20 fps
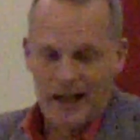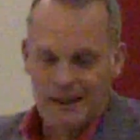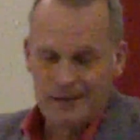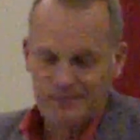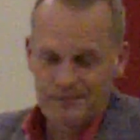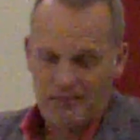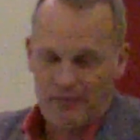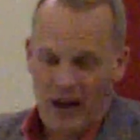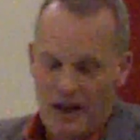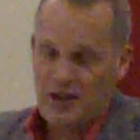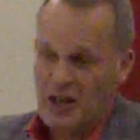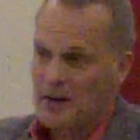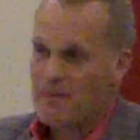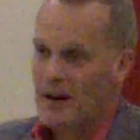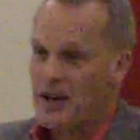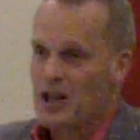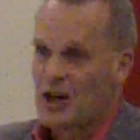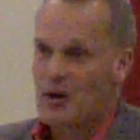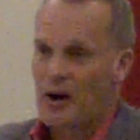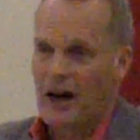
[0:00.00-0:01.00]
I don't
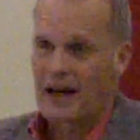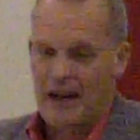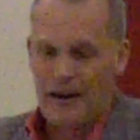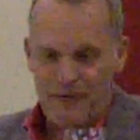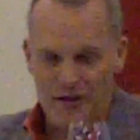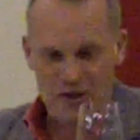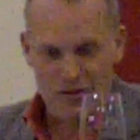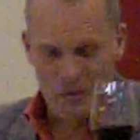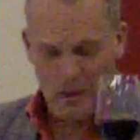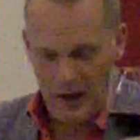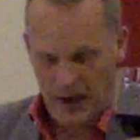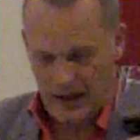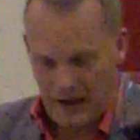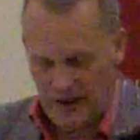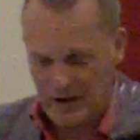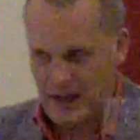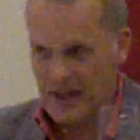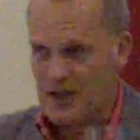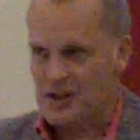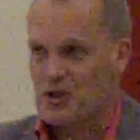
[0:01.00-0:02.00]
know about you, I love this
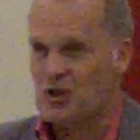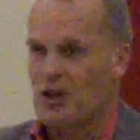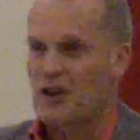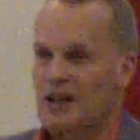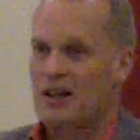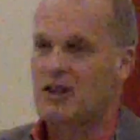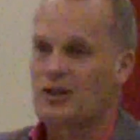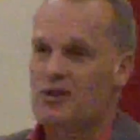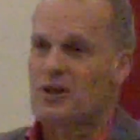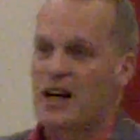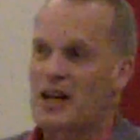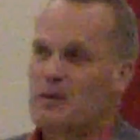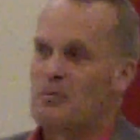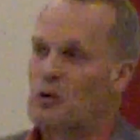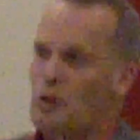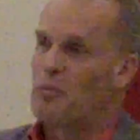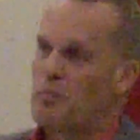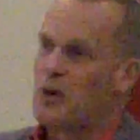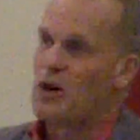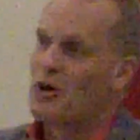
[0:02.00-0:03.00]
wine. I think it's got
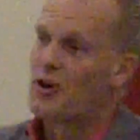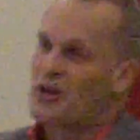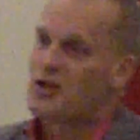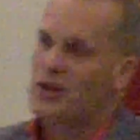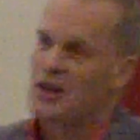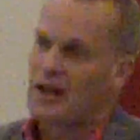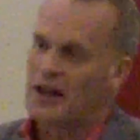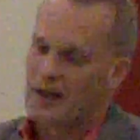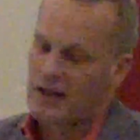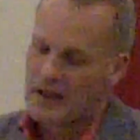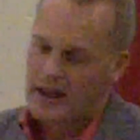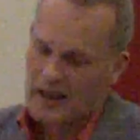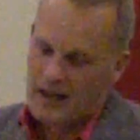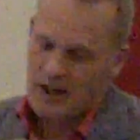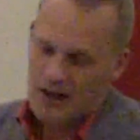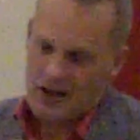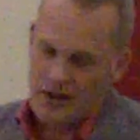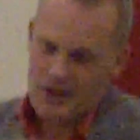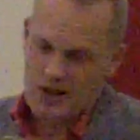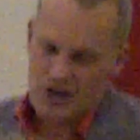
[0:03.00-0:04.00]
incredible purity, and
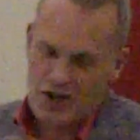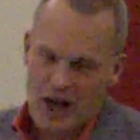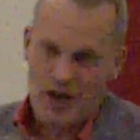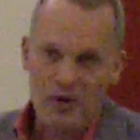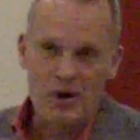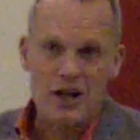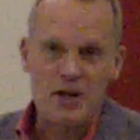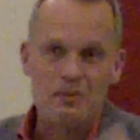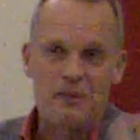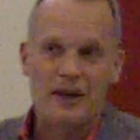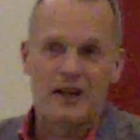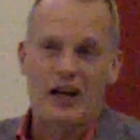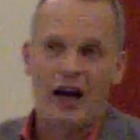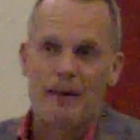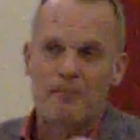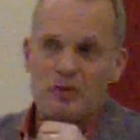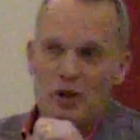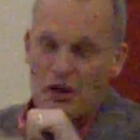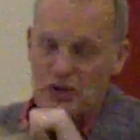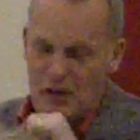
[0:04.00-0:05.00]
generally
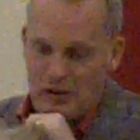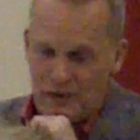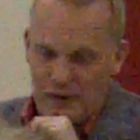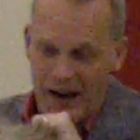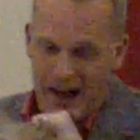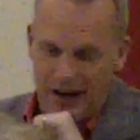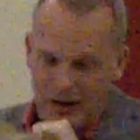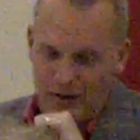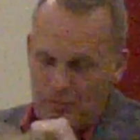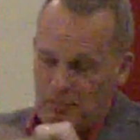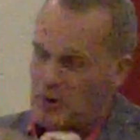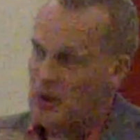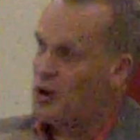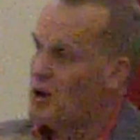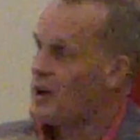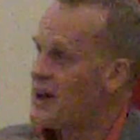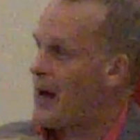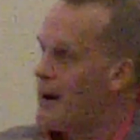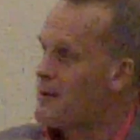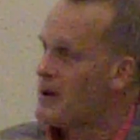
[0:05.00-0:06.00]
speaking, I'm not a fan of
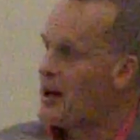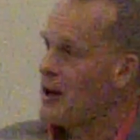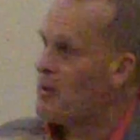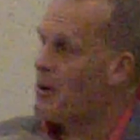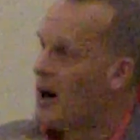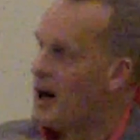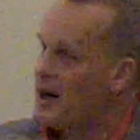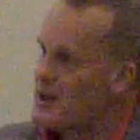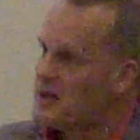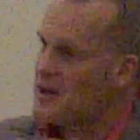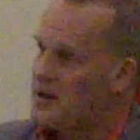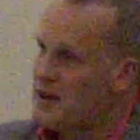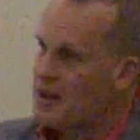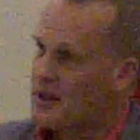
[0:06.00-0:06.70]
pure Cabernet wines.